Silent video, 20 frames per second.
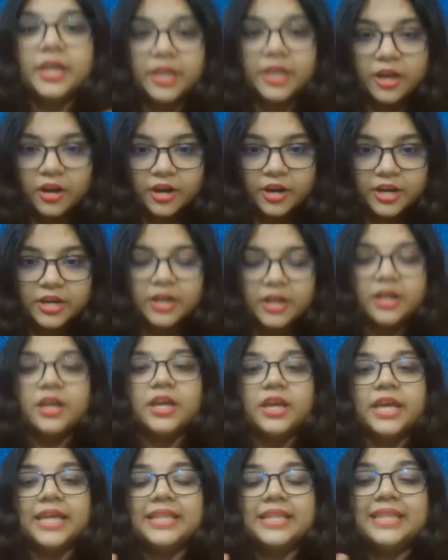Here,
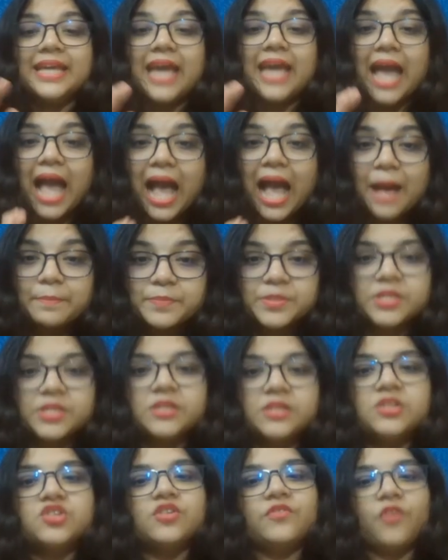in the
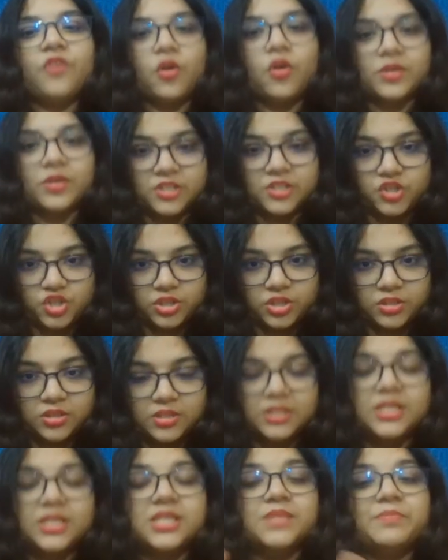absence of oxygen,
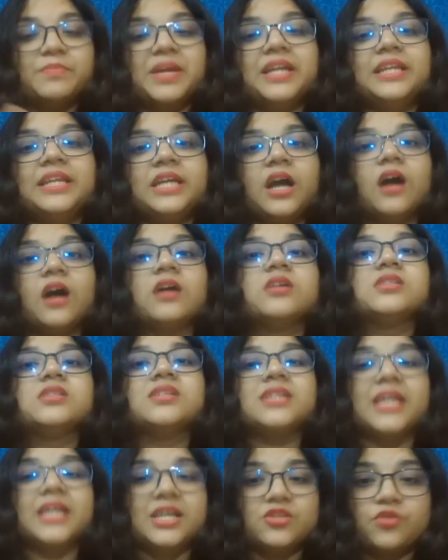this mainly
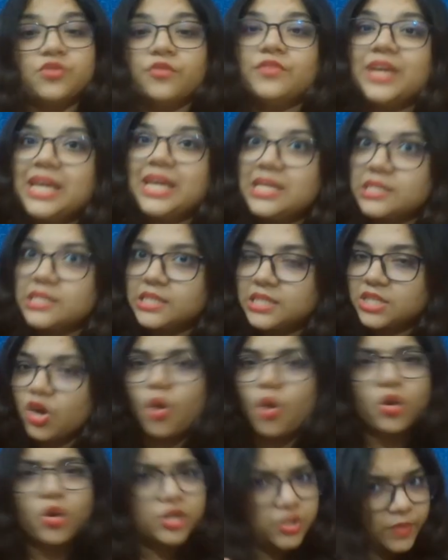occurs in case of
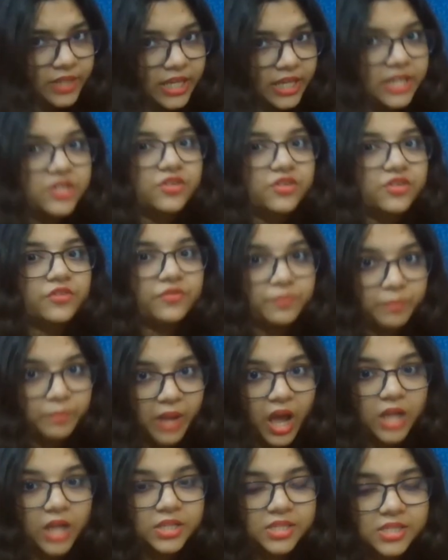yeast, also in case of
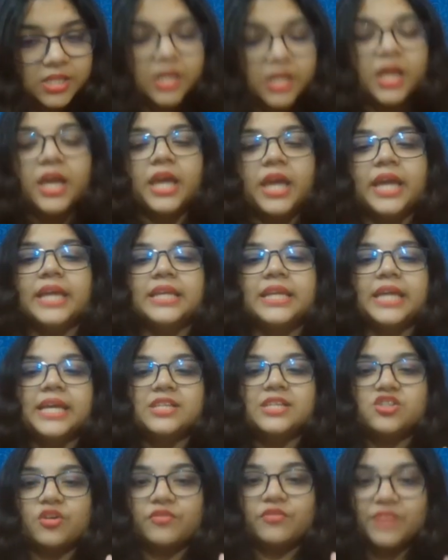plants. In
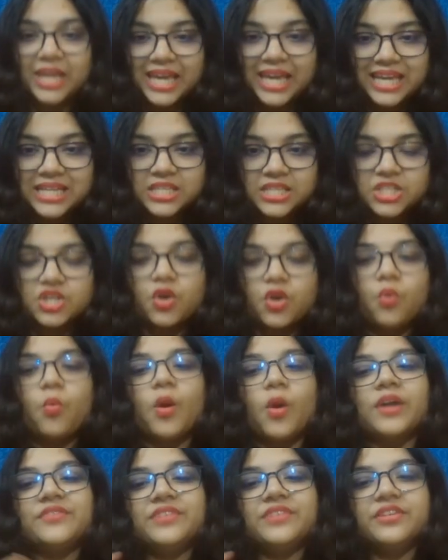case of yeast,
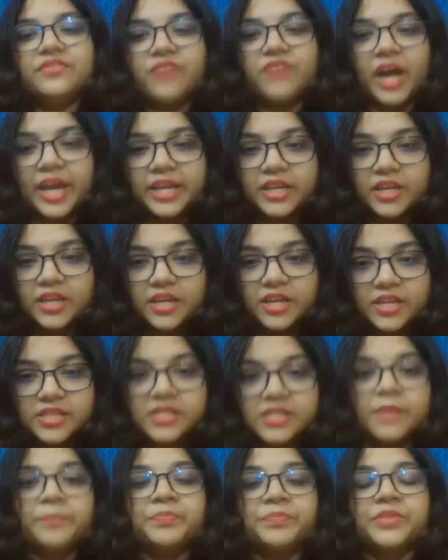what we find
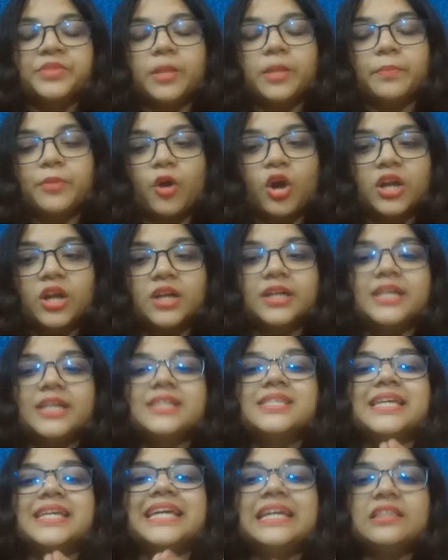is the
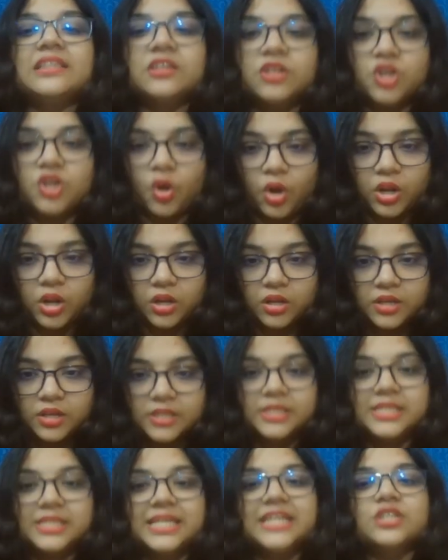product is ethanol,
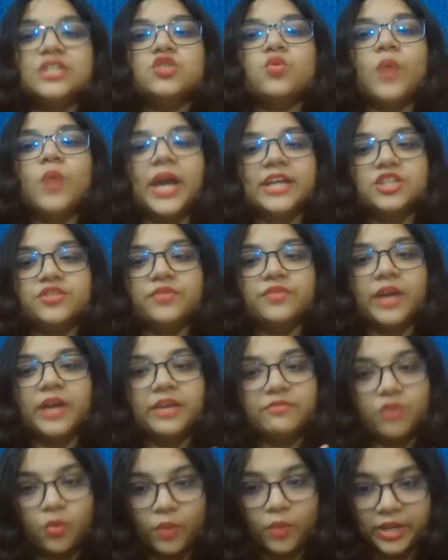
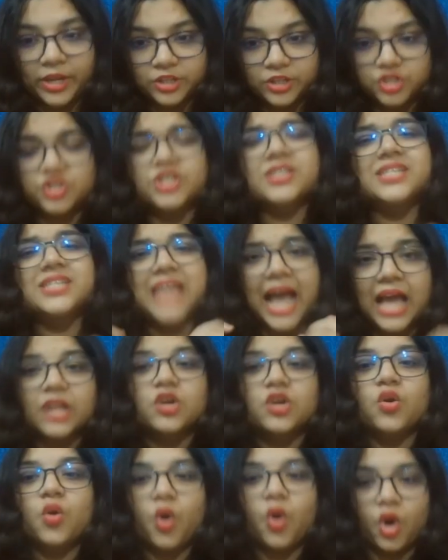C2H5OH, just
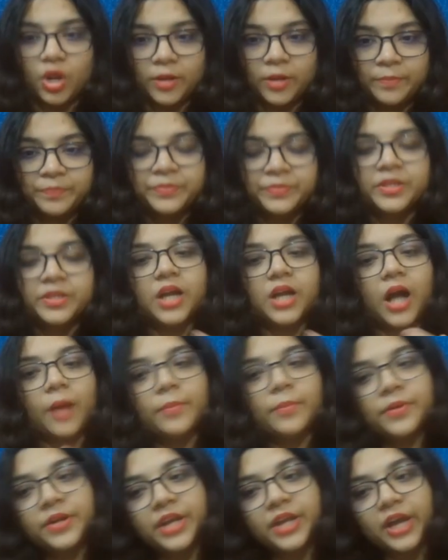alcohol,
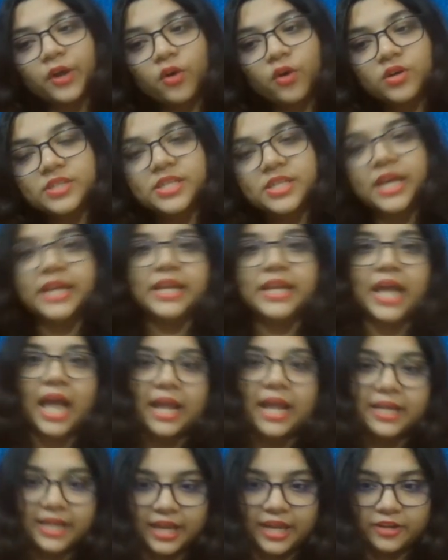carbon dioxide
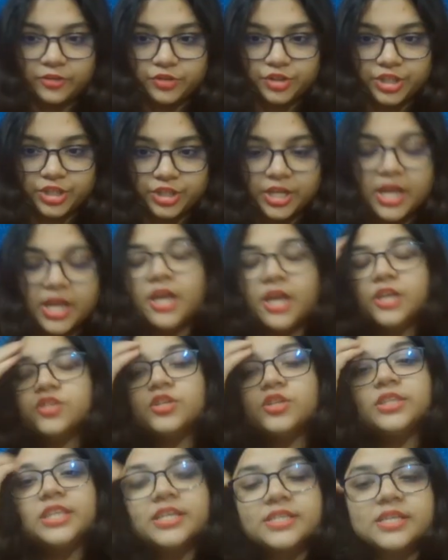and energy.
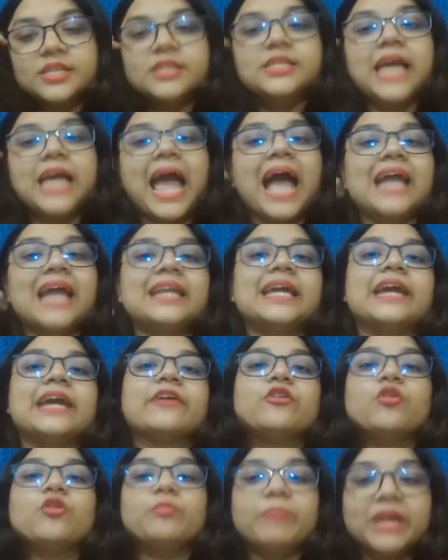So this is
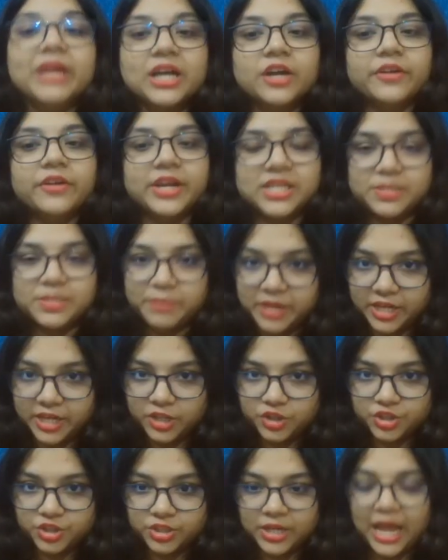anaerobic
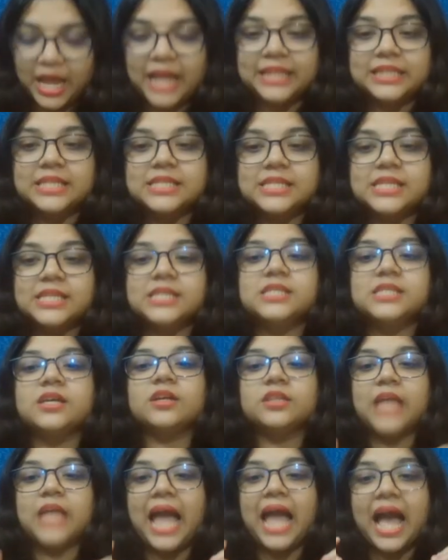respiration and this is
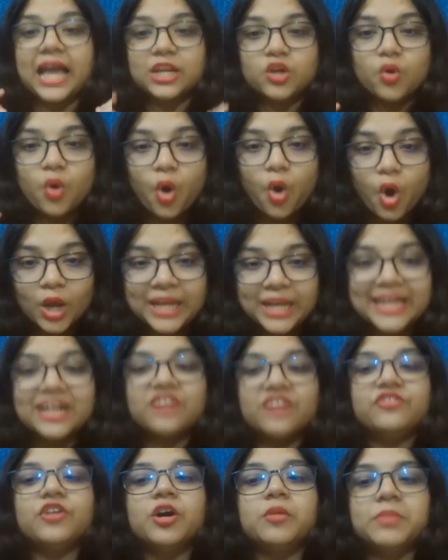
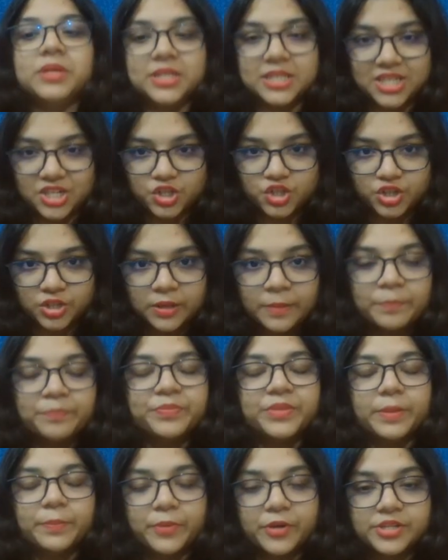alcoholic fermentation.
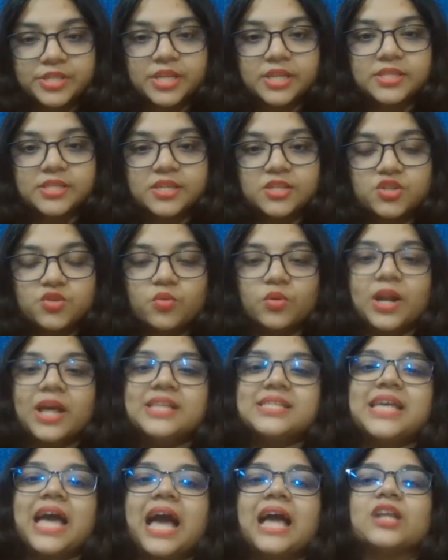The process is known
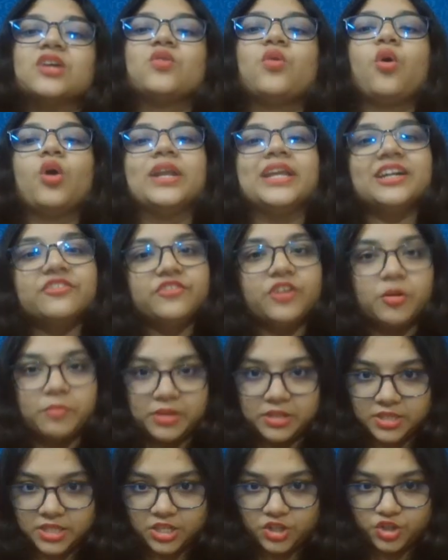as alcoholic
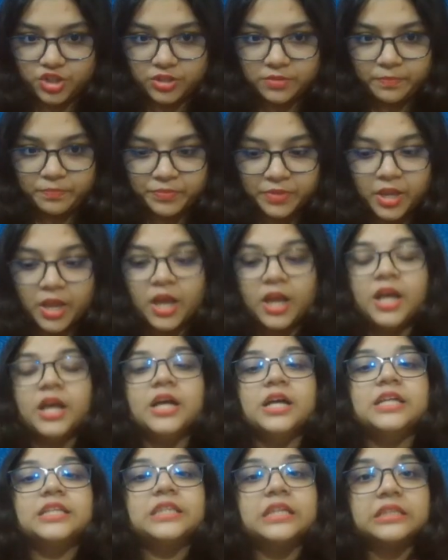fermentation.
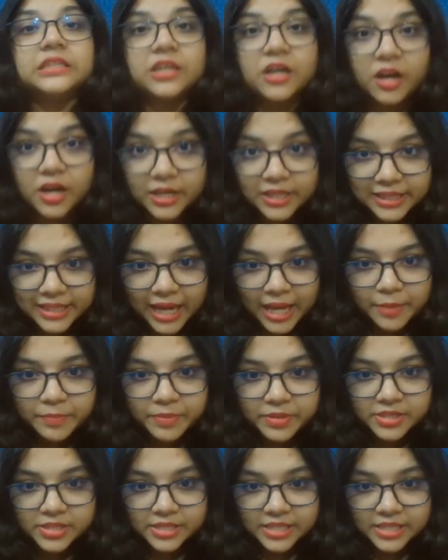The third type